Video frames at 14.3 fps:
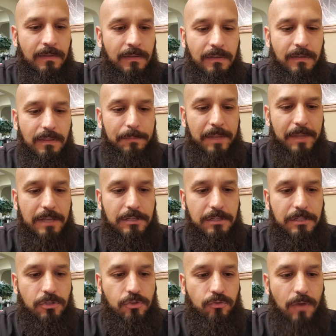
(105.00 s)
Let me actually
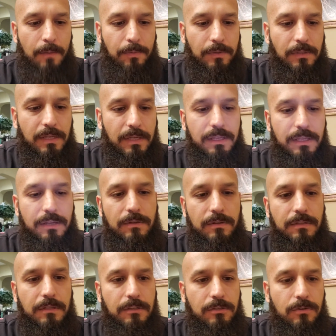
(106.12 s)
just drop a link here in the
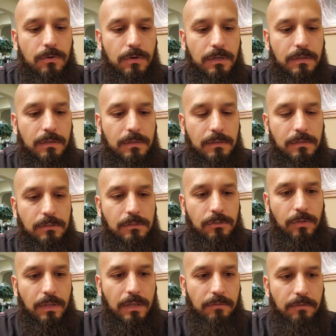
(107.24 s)
Discord so
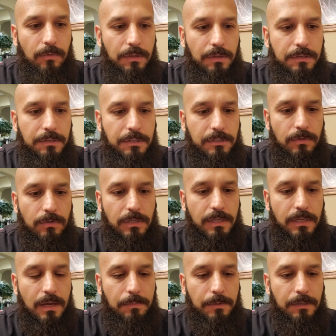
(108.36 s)
that everyone in the Discord can
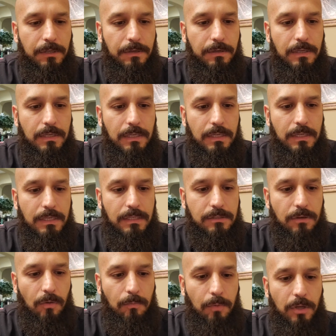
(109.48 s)
hop in here. It's
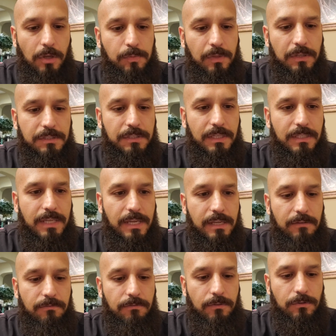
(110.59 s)
called Boss Blunt's Think
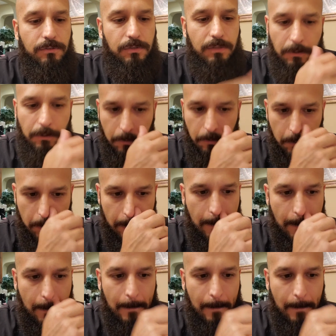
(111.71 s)
Tank, for those of you that are unaware.